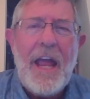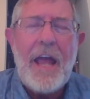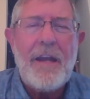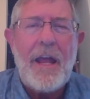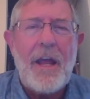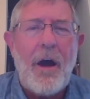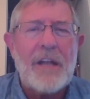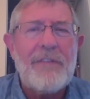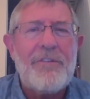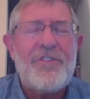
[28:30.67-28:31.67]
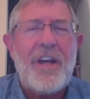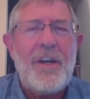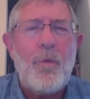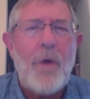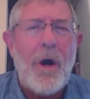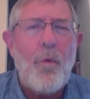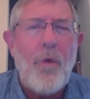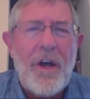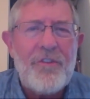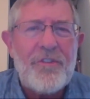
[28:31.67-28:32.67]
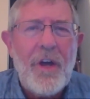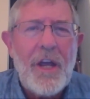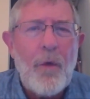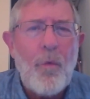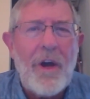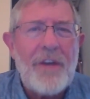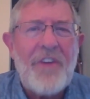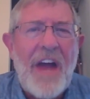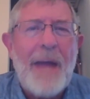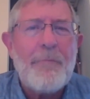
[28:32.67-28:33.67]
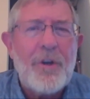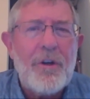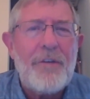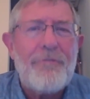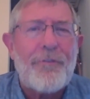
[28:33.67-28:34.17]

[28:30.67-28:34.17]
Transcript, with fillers: and all of a sudden, what was at one time good,